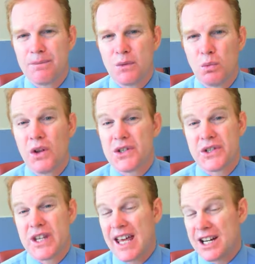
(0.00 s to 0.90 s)
wants,
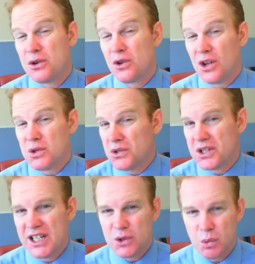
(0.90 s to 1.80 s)
the attitude God wants
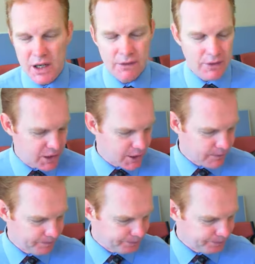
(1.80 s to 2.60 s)
in each one of us.